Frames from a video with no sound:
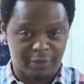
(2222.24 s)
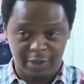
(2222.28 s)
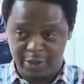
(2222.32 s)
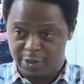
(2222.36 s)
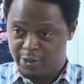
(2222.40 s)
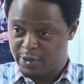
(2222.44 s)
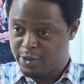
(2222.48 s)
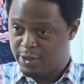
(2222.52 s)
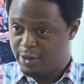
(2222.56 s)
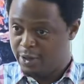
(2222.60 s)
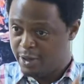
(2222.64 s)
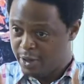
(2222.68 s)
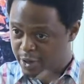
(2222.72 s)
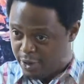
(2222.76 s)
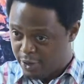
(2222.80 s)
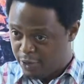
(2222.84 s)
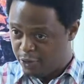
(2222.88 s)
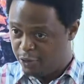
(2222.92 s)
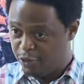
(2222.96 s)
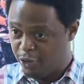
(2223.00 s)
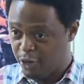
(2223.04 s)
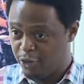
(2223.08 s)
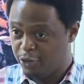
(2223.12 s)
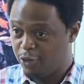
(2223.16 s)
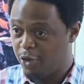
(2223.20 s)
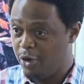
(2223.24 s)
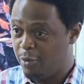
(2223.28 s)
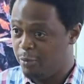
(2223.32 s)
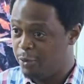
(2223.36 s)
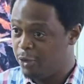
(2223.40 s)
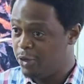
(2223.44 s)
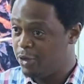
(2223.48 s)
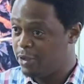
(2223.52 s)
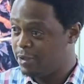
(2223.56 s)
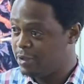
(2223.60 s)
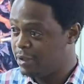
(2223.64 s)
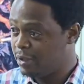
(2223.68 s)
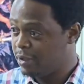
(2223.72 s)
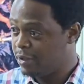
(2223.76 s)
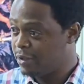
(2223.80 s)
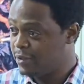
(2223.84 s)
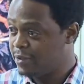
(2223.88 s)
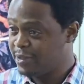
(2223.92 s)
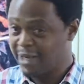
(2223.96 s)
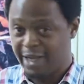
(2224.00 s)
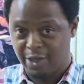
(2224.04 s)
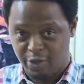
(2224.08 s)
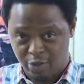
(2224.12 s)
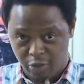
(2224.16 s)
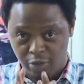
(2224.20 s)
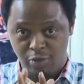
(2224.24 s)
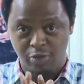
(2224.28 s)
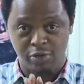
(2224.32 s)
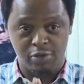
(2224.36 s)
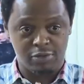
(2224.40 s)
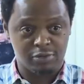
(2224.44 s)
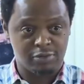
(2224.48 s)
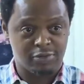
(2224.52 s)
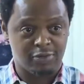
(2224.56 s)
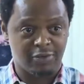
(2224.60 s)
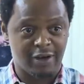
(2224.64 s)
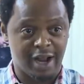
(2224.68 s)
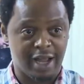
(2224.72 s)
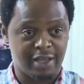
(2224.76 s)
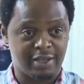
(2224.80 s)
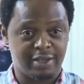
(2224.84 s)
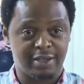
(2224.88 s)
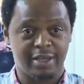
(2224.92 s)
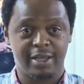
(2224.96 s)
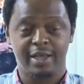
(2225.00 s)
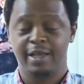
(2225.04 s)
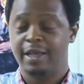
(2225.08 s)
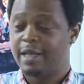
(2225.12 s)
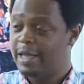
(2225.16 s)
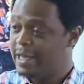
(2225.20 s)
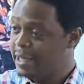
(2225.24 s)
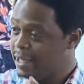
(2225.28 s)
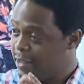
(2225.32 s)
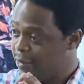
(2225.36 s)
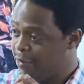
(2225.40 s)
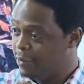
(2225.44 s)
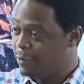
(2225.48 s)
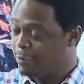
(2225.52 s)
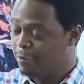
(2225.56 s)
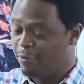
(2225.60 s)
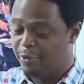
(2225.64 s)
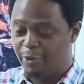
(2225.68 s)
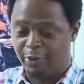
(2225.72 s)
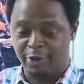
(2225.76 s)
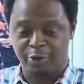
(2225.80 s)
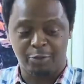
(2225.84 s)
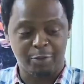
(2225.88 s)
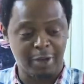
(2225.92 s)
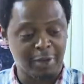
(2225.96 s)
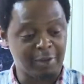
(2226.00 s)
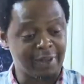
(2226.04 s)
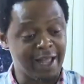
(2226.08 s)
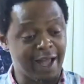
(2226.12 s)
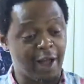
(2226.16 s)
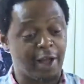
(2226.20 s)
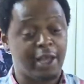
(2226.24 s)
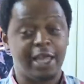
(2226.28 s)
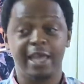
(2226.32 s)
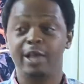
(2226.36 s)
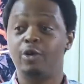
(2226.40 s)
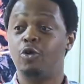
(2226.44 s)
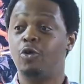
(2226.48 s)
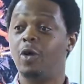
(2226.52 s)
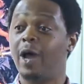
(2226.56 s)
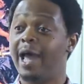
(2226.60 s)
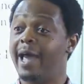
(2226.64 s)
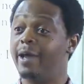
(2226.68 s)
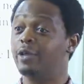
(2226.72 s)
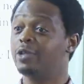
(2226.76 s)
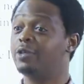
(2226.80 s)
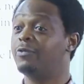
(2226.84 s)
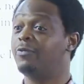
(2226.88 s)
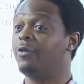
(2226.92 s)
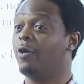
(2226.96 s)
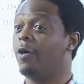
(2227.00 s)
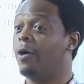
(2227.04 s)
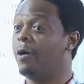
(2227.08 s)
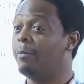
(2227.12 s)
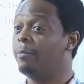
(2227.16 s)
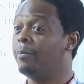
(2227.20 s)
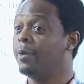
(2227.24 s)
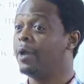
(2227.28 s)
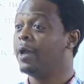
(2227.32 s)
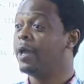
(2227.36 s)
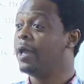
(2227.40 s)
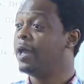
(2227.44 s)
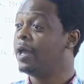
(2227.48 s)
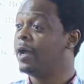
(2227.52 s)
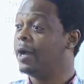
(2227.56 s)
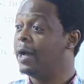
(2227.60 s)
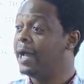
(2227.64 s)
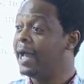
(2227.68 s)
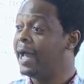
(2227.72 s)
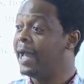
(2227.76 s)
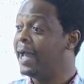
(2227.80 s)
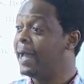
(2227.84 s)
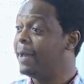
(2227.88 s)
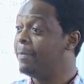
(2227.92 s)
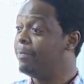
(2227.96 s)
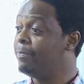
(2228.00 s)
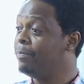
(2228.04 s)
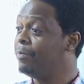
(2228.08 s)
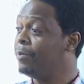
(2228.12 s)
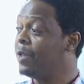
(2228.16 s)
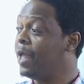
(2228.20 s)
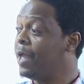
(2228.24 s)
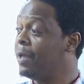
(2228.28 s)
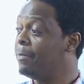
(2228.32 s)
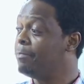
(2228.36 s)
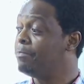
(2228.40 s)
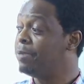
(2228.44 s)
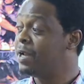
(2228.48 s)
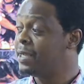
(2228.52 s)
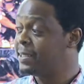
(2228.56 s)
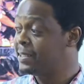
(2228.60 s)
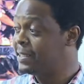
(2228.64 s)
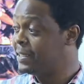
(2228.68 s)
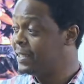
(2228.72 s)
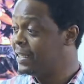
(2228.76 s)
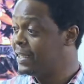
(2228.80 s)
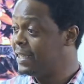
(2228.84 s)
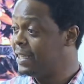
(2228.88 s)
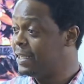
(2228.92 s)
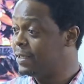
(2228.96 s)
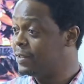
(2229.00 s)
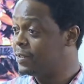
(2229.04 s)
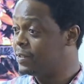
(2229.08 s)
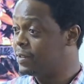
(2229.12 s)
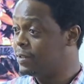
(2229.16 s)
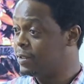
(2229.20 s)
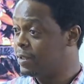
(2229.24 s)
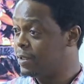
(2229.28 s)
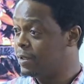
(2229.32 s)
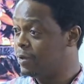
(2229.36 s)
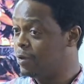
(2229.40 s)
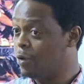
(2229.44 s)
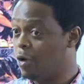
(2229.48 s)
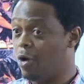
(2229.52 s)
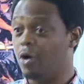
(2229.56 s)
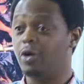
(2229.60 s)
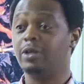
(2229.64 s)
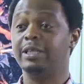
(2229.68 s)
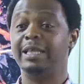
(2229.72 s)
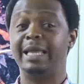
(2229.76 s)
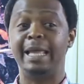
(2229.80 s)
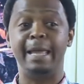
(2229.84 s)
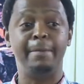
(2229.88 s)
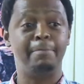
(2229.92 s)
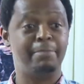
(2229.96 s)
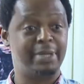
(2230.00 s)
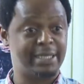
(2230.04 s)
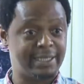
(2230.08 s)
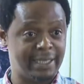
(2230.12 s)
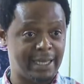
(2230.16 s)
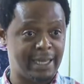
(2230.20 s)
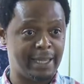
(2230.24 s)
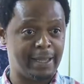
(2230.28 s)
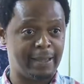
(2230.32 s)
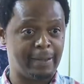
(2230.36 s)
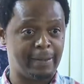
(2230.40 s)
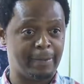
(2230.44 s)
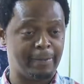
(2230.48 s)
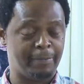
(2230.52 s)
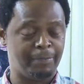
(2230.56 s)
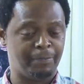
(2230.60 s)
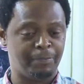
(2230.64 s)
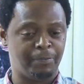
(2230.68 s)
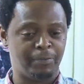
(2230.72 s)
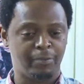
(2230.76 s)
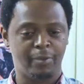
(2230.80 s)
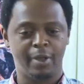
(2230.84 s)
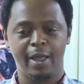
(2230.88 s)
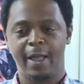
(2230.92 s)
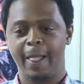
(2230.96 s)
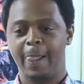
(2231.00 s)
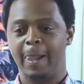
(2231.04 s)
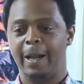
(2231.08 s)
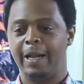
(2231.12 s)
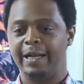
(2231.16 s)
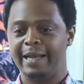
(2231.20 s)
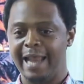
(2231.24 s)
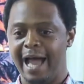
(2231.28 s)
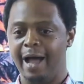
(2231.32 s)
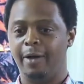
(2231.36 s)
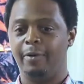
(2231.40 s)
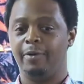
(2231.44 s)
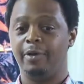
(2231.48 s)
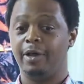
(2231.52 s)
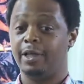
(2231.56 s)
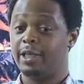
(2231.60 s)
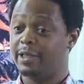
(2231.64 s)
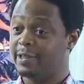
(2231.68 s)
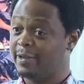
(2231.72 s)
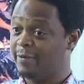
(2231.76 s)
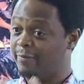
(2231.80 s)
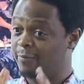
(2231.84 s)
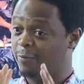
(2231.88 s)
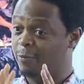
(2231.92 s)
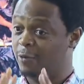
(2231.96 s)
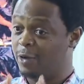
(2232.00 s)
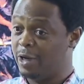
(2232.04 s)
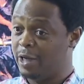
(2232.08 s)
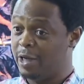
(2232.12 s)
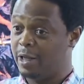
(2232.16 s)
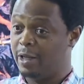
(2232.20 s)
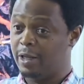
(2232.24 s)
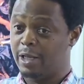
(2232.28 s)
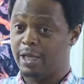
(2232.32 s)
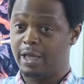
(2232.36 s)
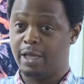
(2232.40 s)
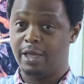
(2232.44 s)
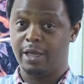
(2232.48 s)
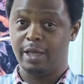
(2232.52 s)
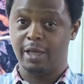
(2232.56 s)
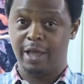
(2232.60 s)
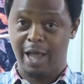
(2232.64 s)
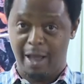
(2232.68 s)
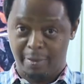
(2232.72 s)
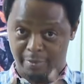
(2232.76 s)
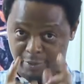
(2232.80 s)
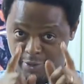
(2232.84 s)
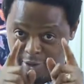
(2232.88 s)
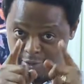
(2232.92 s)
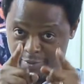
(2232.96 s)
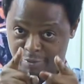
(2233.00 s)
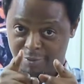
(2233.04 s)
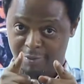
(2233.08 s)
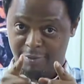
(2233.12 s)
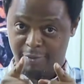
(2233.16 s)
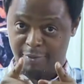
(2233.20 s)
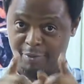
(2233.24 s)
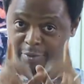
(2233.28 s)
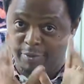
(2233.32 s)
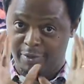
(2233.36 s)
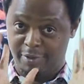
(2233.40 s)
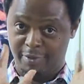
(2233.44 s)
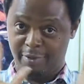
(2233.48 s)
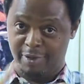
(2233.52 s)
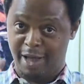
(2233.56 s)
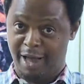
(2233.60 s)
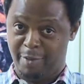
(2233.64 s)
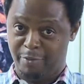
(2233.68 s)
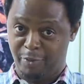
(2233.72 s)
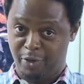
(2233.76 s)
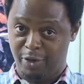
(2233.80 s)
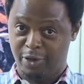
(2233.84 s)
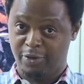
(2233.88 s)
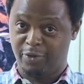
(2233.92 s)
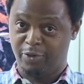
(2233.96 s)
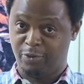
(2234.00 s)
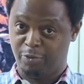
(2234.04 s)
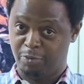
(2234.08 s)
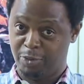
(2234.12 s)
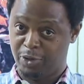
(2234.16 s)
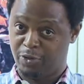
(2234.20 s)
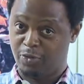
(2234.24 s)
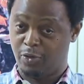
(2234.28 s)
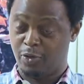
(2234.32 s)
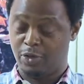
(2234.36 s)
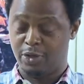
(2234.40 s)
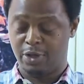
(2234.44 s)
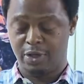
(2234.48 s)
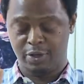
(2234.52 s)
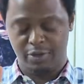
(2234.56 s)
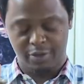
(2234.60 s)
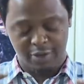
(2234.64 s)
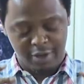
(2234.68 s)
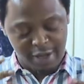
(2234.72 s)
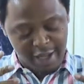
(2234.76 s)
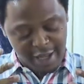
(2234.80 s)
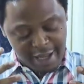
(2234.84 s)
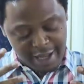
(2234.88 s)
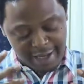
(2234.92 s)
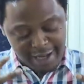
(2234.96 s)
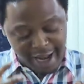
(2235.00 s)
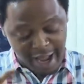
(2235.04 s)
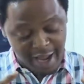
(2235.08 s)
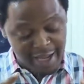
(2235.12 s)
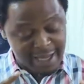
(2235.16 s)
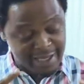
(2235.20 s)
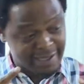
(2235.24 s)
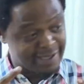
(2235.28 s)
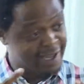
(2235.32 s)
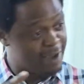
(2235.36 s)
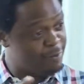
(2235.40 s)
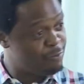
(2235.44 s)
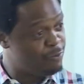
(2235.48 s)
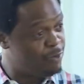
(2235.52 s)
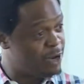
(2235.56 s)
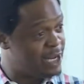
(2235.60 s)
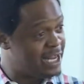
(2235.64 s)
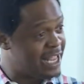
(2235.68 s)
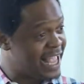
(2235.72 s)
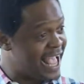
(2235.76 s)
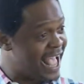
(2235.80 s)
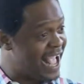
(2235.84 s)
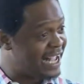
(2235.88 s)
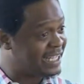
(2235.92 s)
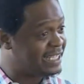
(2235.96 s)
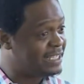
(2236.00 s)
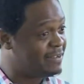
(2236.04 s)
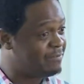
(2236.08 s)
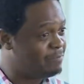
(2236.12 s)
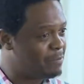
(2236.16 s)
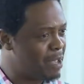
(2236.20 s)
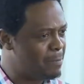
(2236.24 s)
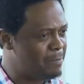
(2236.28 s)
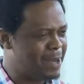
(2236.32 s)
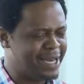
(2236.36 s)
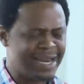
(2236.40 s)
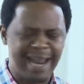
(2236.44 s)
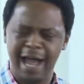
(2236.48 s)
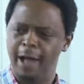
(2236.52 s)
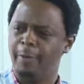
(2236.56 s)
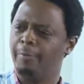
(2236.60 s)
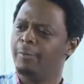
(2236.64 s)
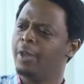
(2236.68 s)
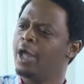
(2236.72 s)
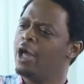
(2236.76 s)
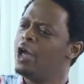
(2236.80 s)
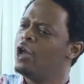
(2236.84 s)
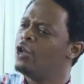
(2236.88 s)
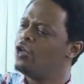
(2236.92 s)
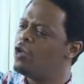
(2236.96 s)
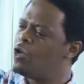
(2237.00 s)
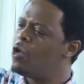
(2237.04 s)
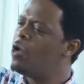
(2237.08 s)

this church community, Sassolo, right? Now, he hails from a place in the east called Imbisi. Now, he's a really, I'm not misquoting. Now, he's a really active member. Now, you